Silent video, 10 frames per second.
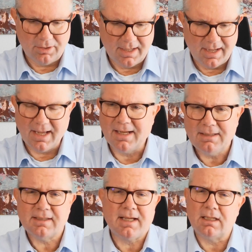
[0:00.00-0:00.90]
Okay,
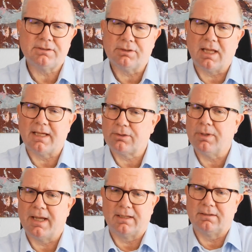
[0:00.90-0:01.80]
anything else you'd like to
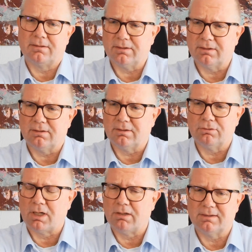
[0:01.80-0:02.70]
add
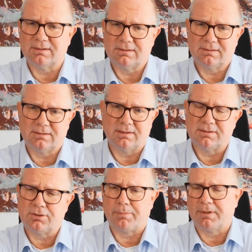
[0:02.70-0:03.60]
around this
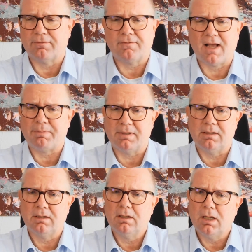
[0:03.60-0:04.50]
topic of FAPI,
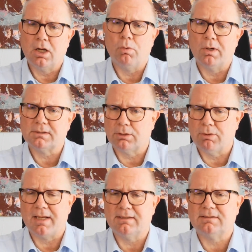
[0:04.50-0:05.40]
OAuth,
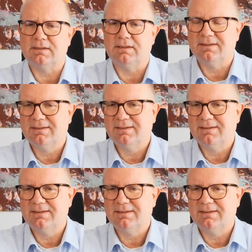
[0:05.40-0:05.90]
OIDC,